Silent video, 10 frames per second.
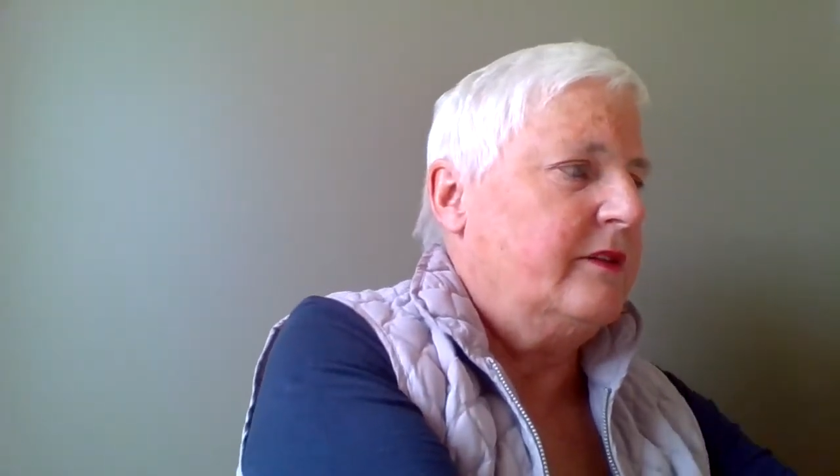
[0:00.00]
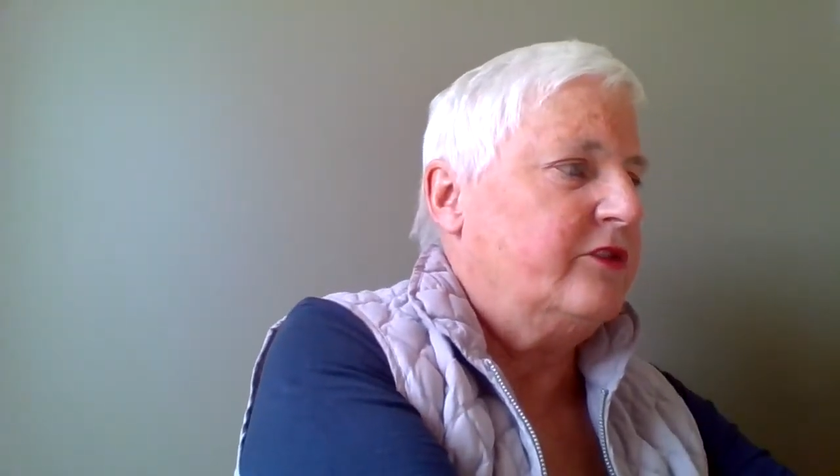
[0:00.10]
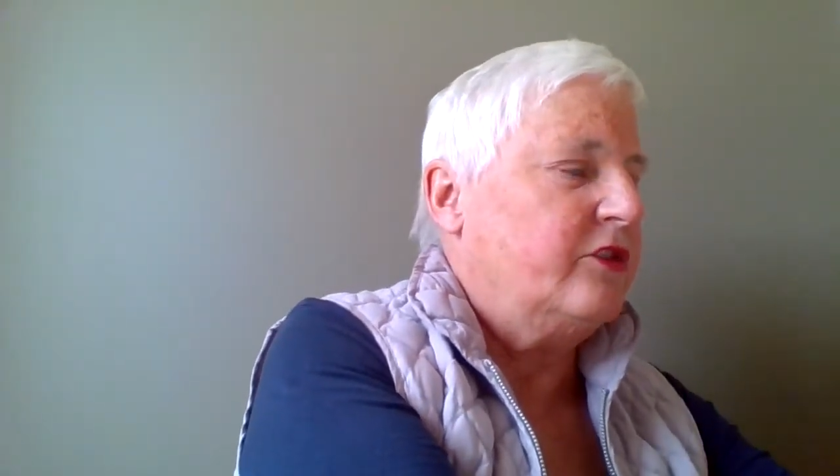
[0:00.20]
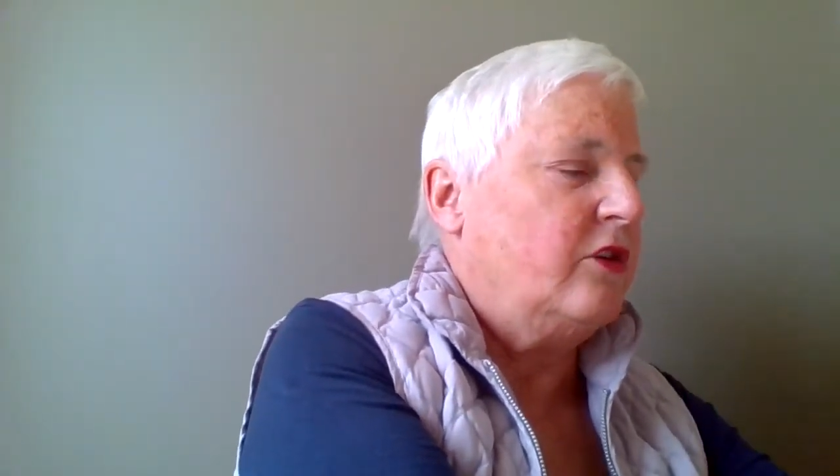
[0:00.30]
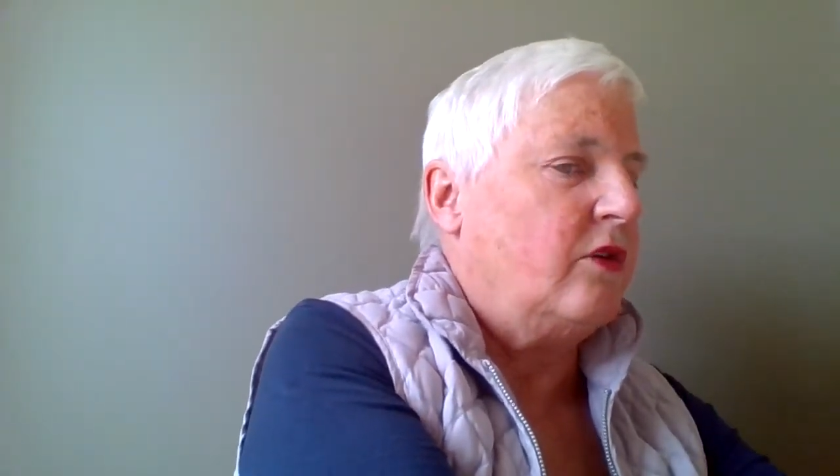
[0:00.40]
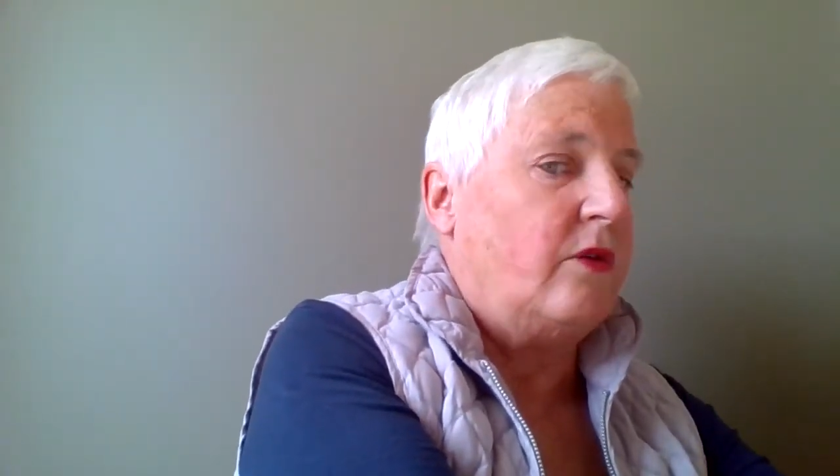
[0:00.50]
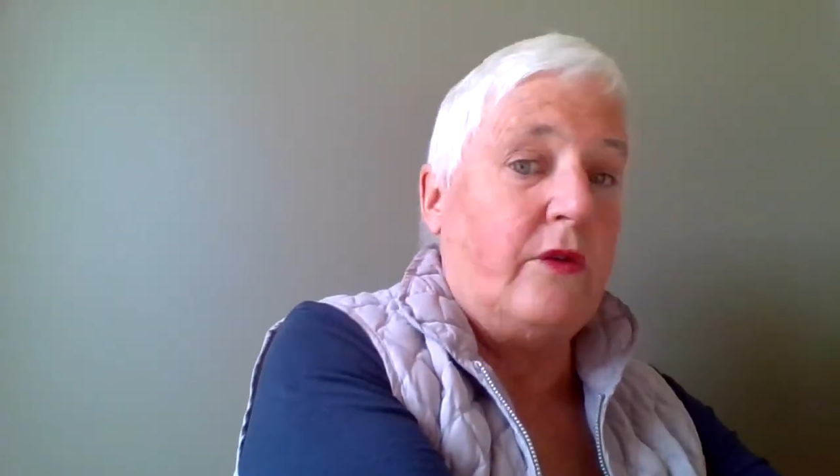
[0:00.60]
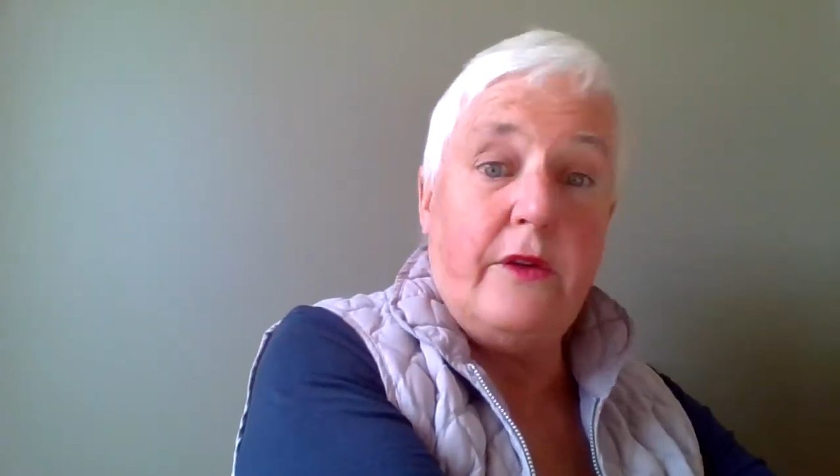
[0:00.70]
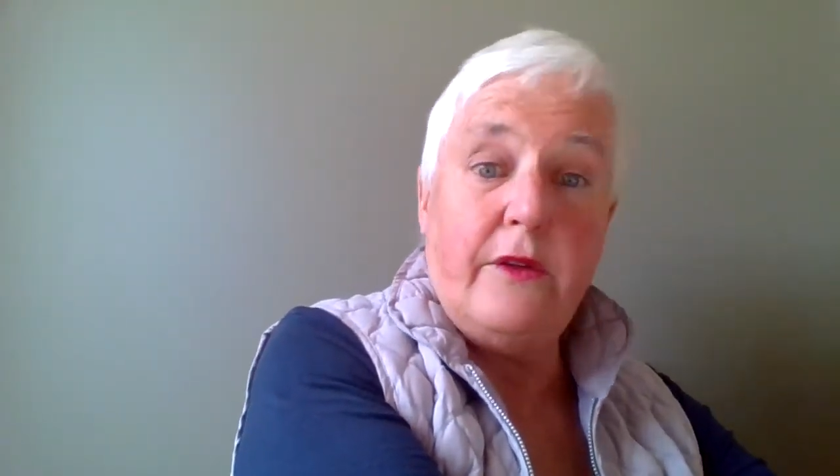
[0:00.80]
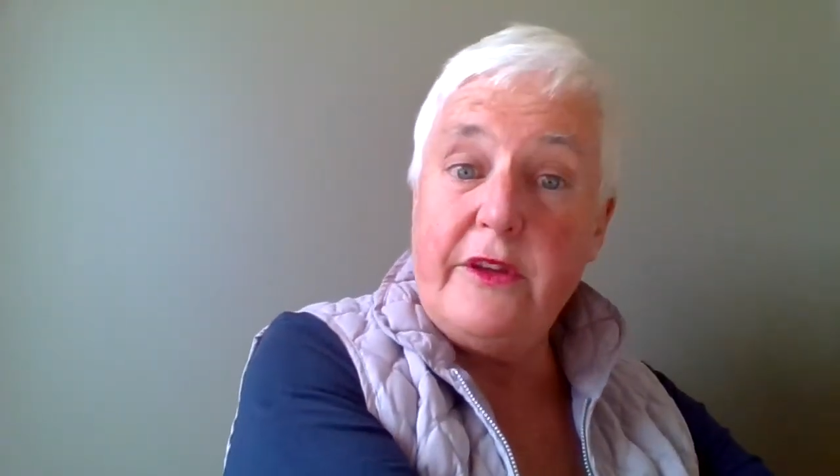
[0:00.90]
So
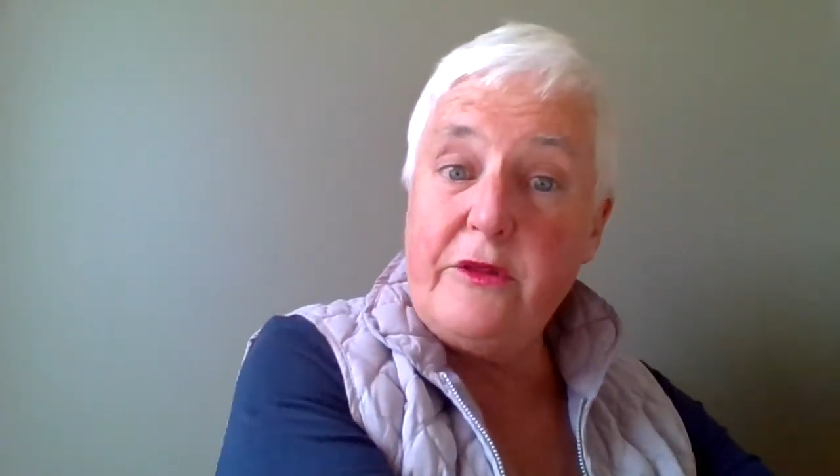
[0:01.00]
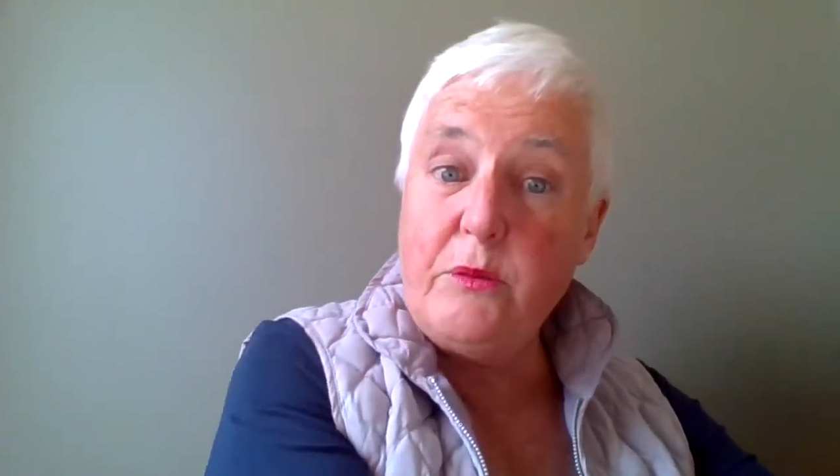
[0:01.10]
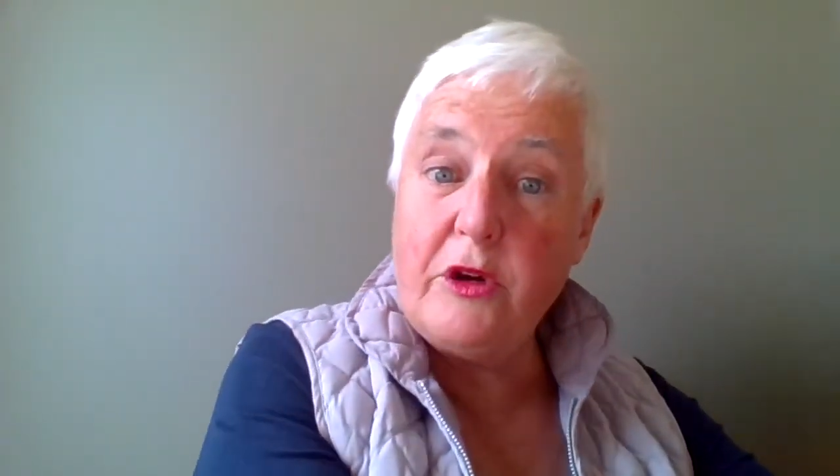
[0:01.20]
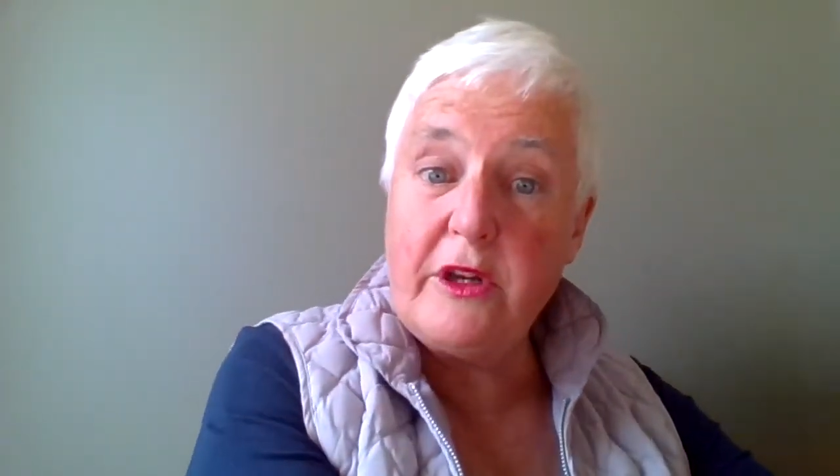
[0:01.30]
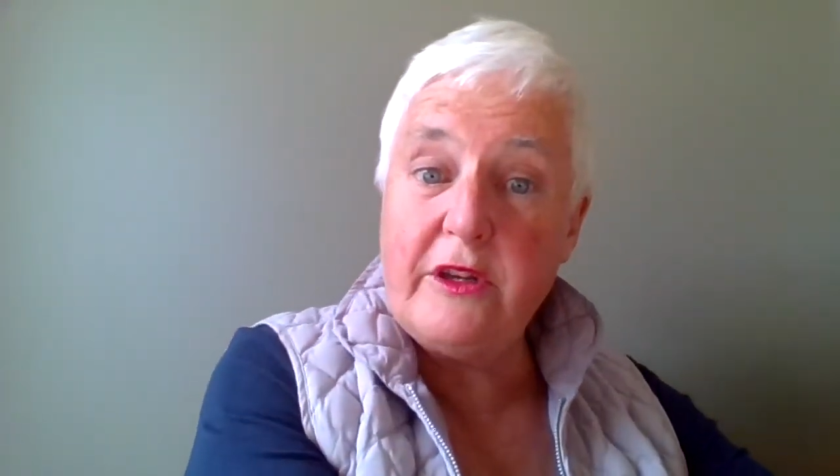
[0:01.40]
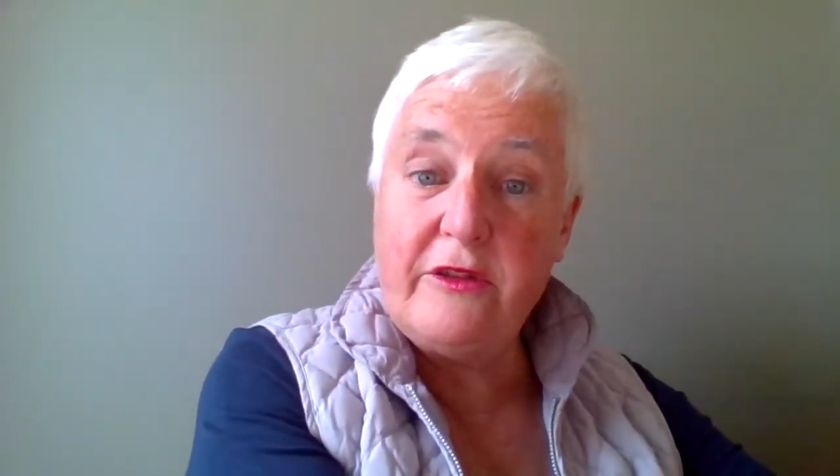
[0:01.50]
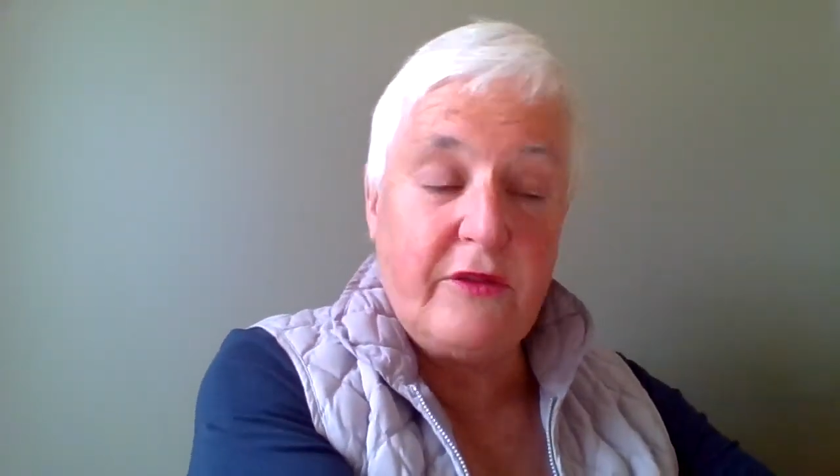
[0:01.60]
this book is